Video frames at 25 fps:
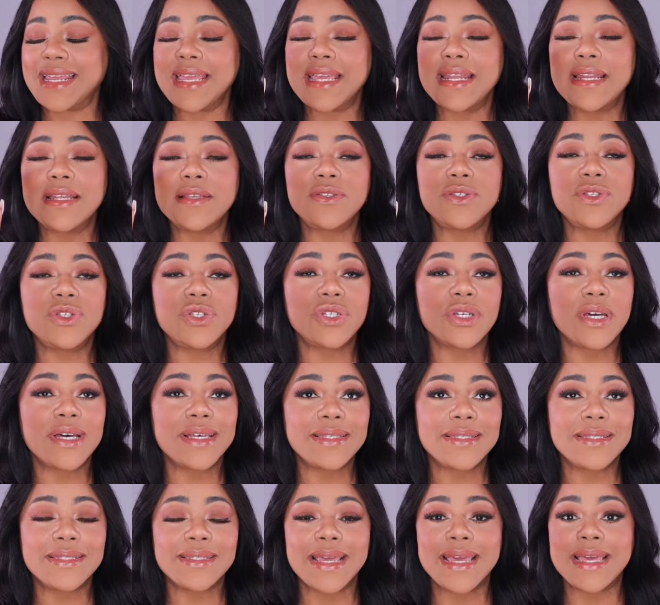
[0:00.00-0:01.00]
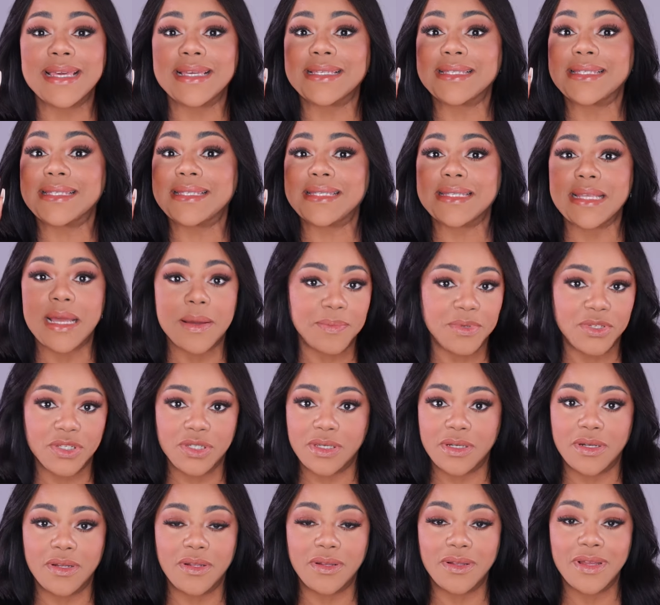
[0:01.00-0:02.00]
It is just
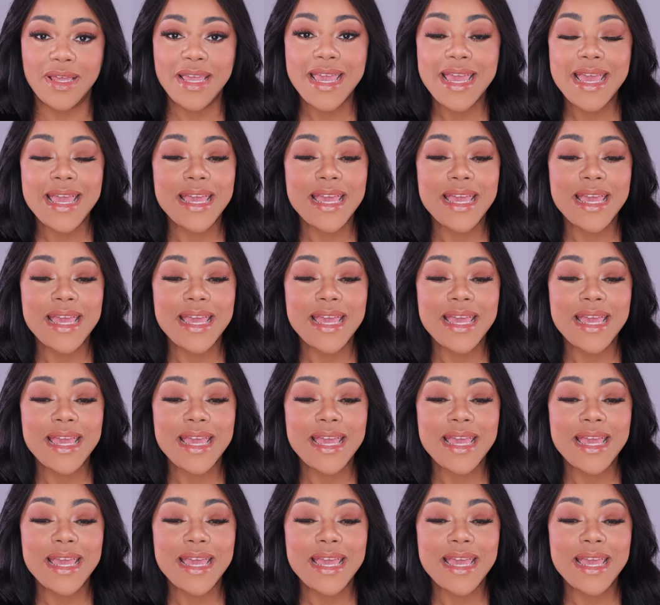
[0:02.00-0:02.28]
exceptional.